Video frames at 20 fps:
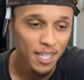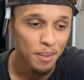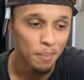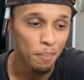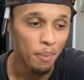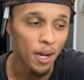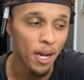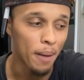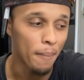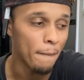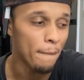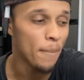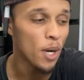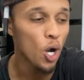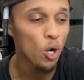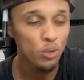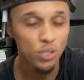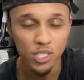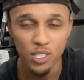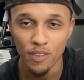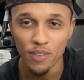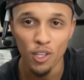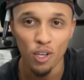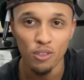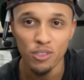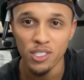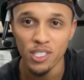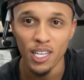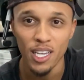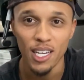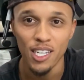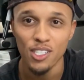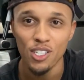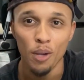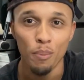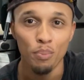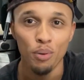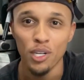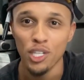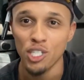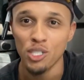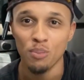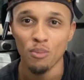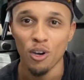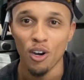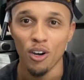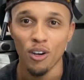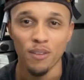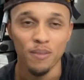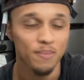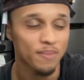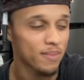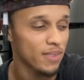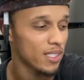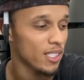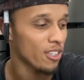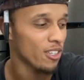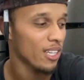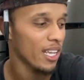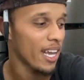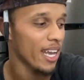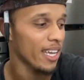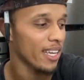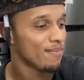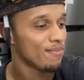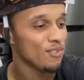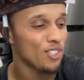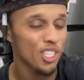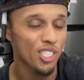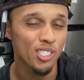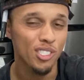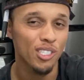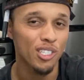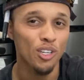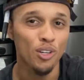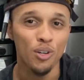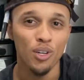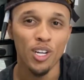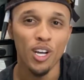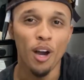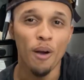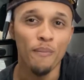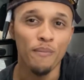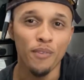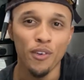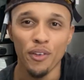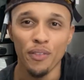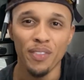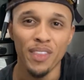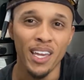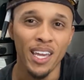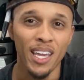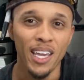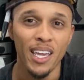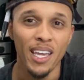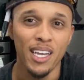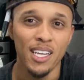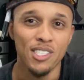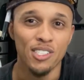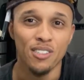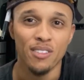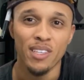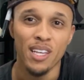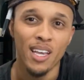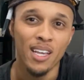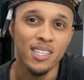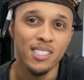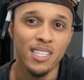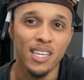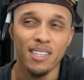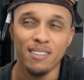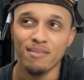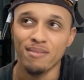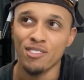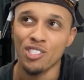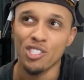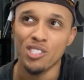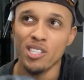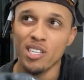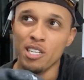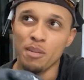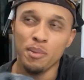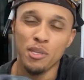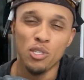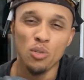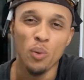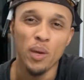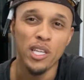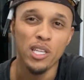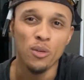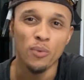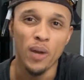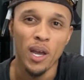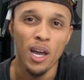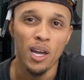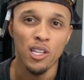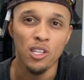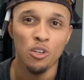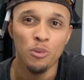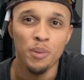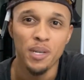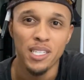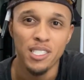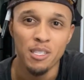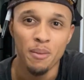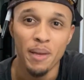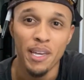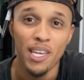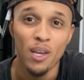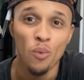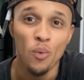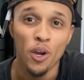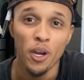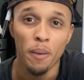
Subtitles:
But most of those things are pretty small. They're like just little comfort things or things that just need to be tweaked around a little bit to make it work